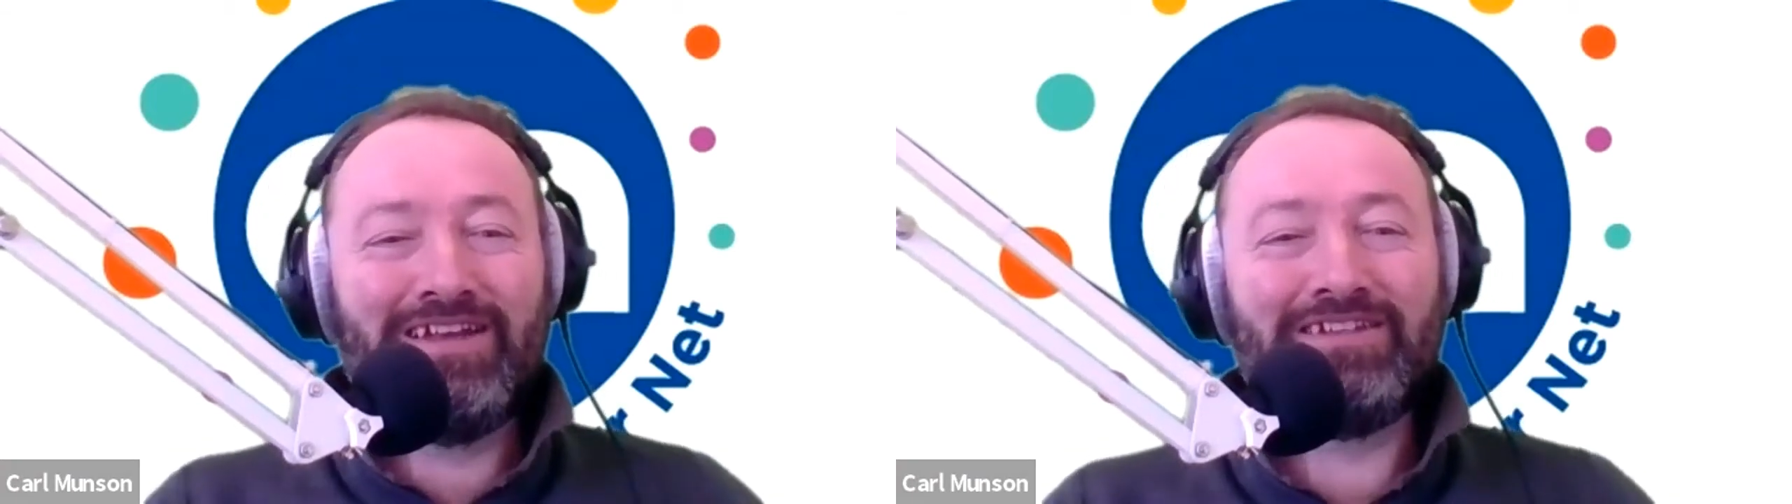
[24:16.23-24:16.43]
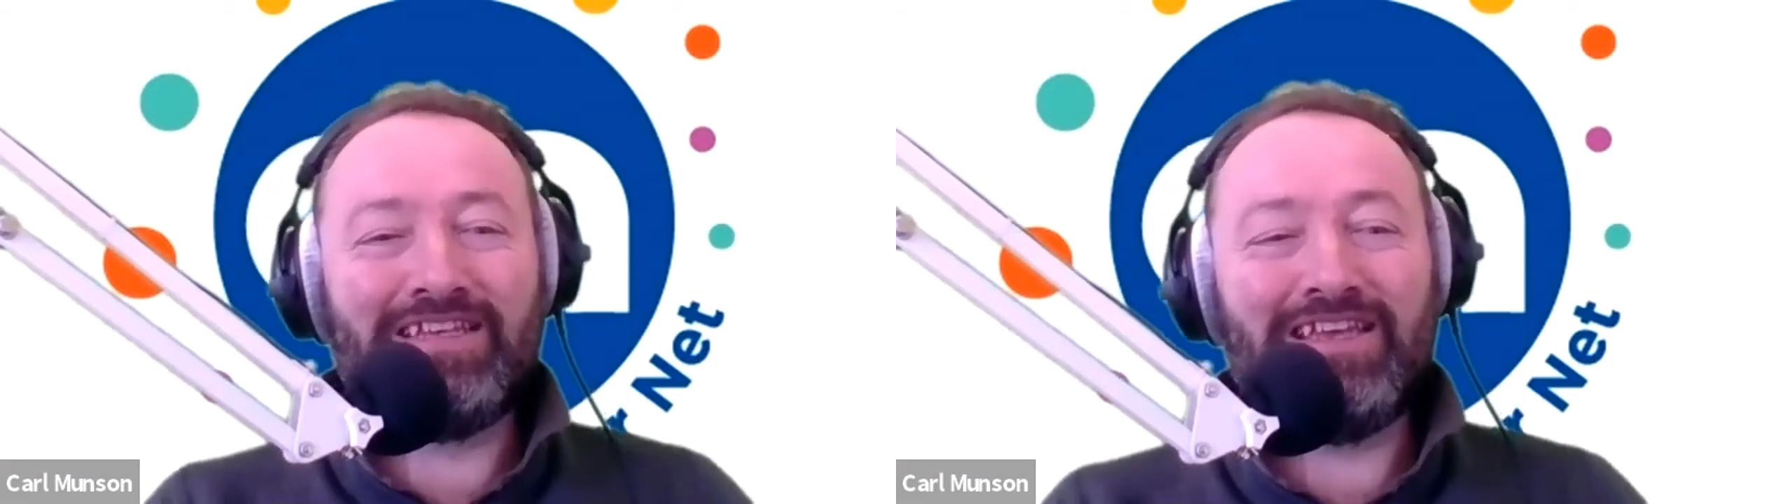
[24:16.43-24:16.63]

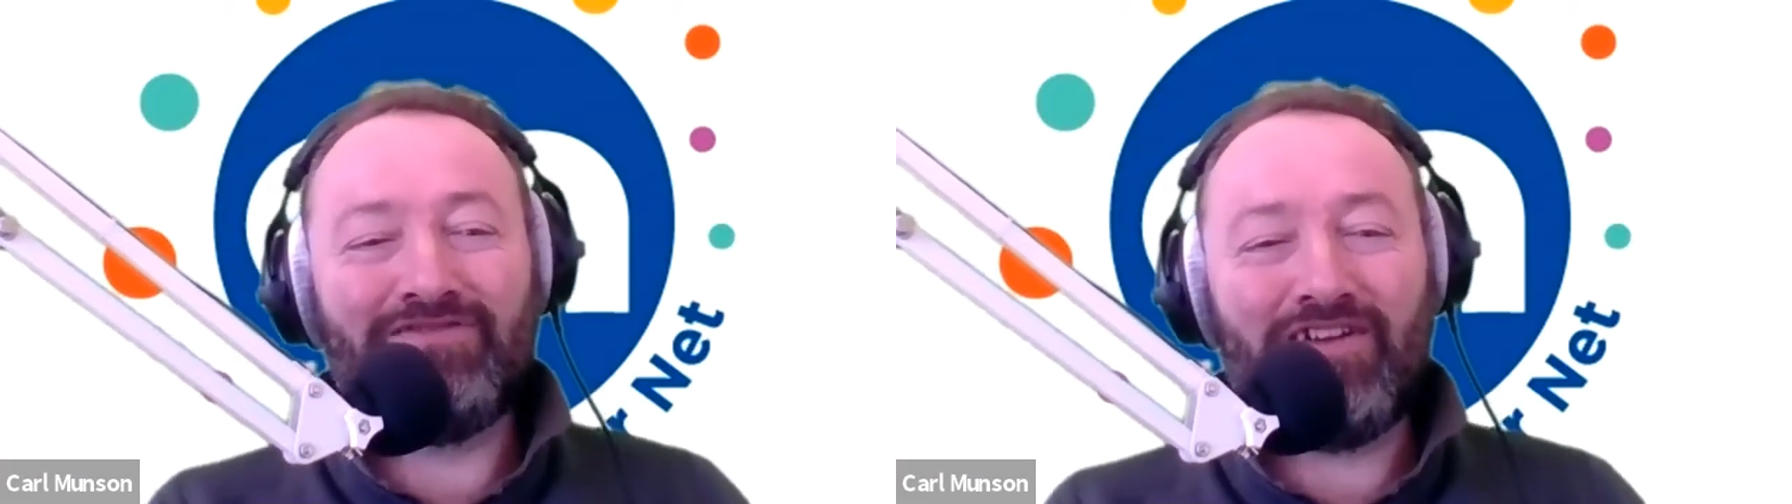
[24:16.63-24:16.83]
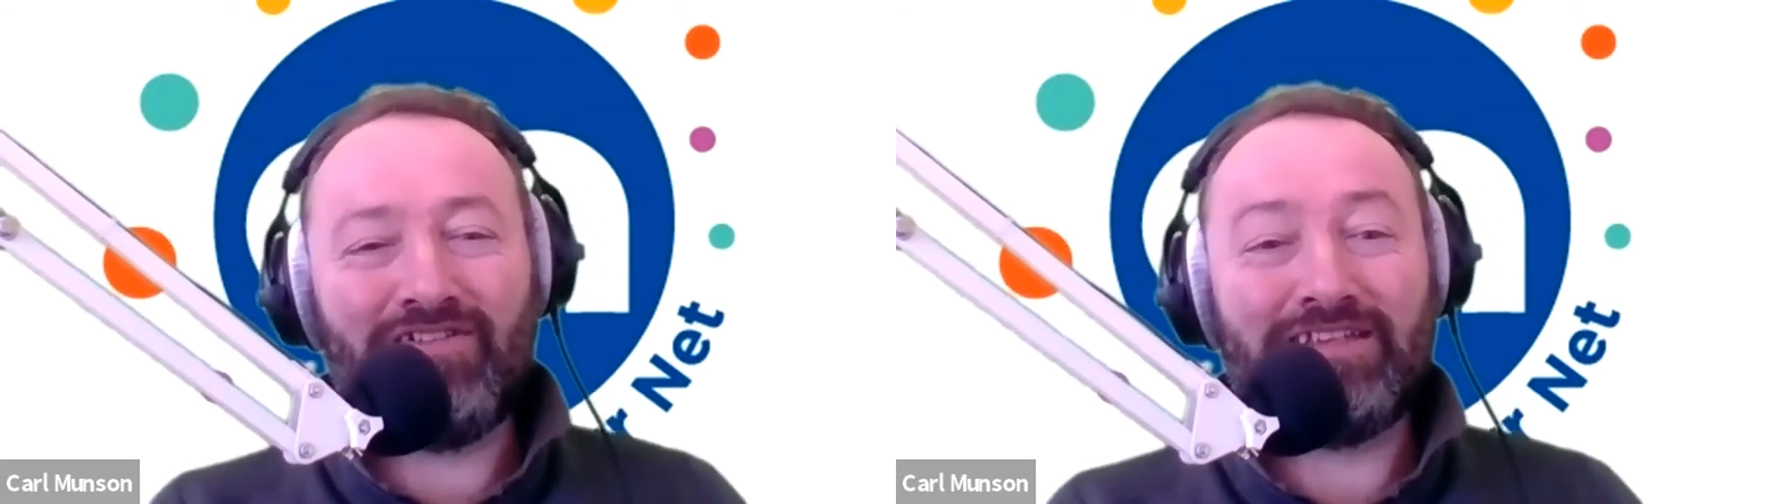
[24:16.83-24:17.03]
digging
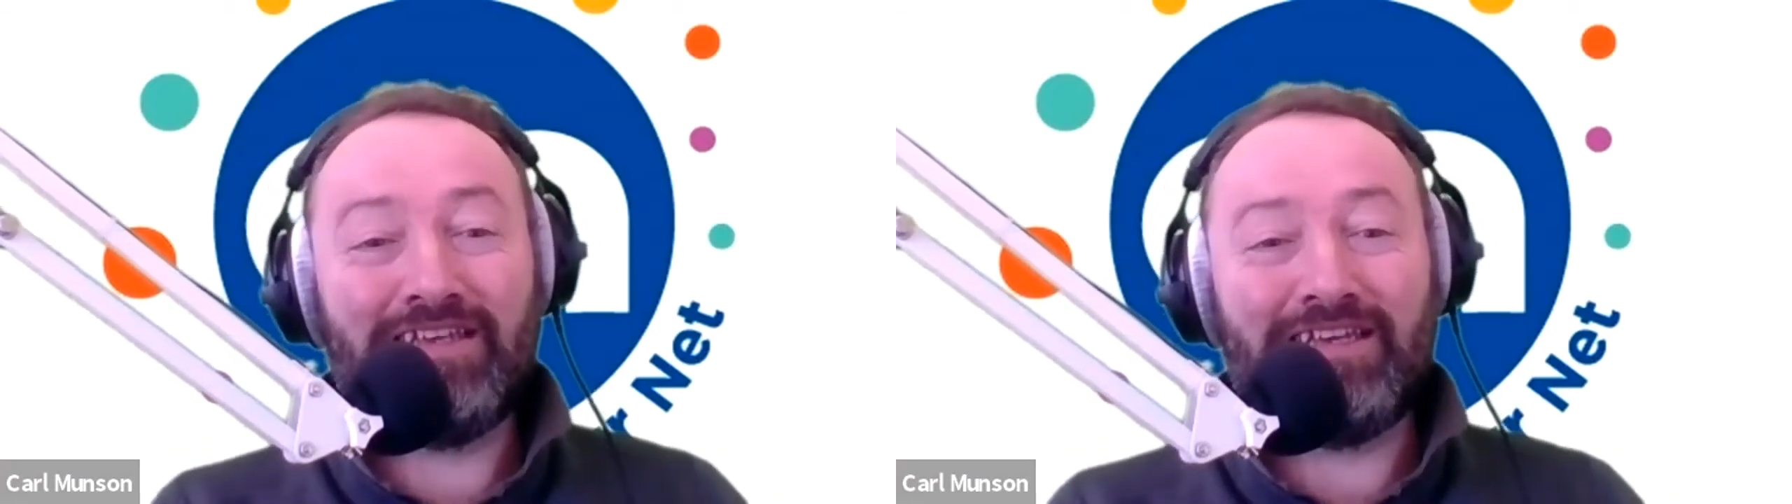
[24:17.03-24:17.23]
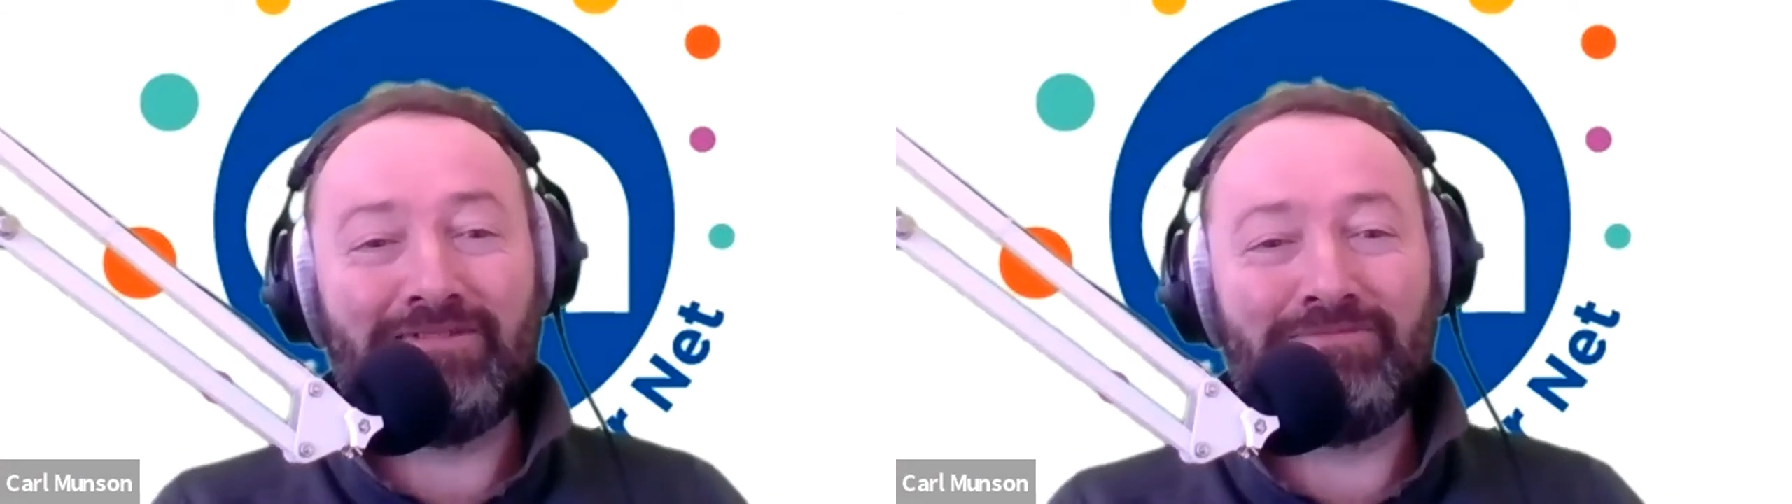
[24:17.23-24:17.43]
very
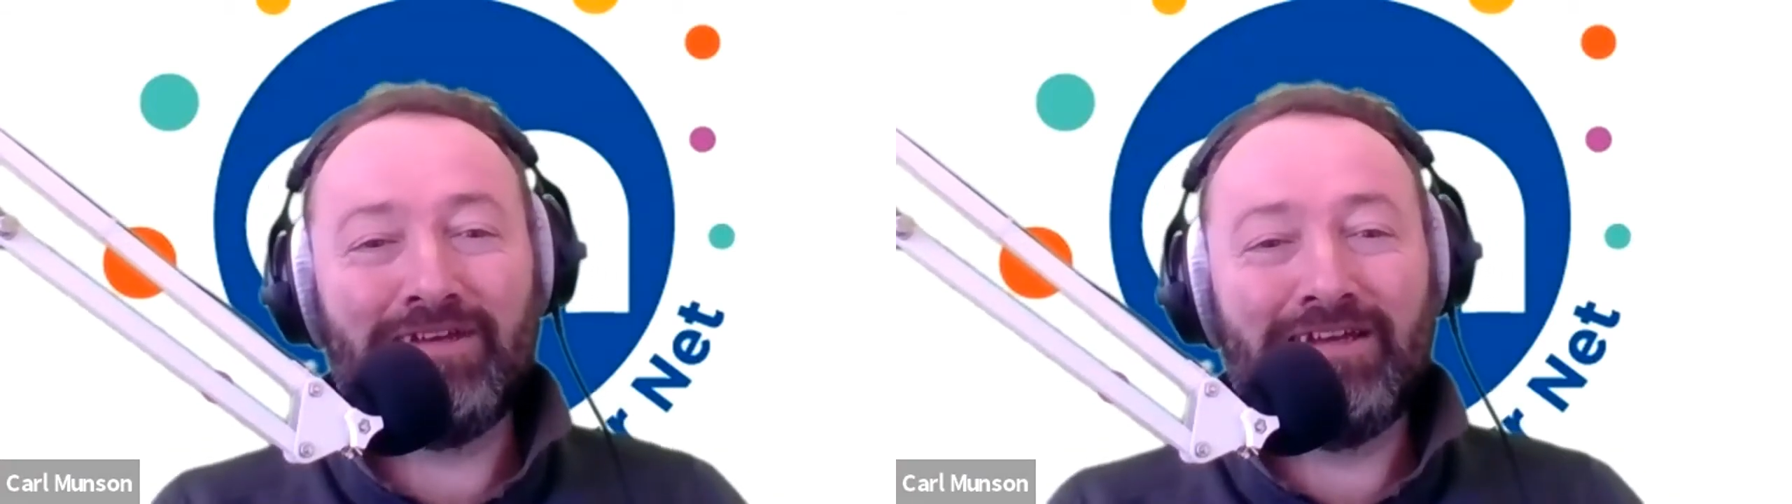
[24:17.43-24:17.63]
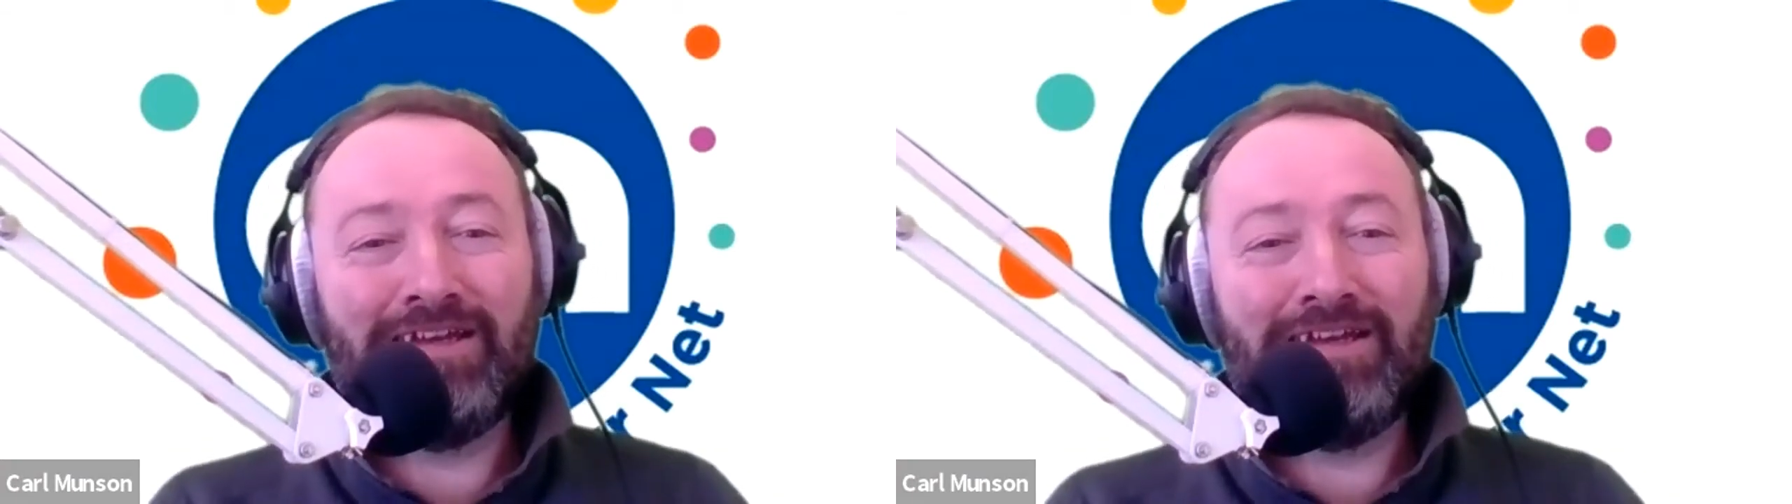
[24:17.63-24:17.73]
deep.